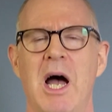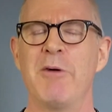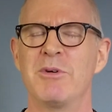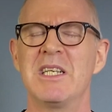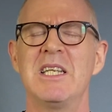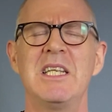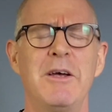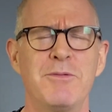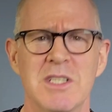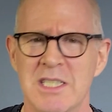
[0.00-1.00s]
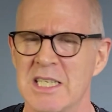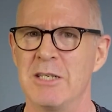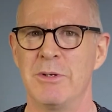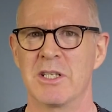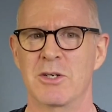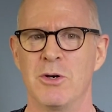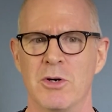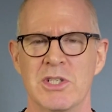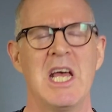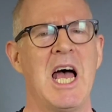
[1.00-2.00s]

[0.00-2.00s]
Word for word: I would love to see you in the course.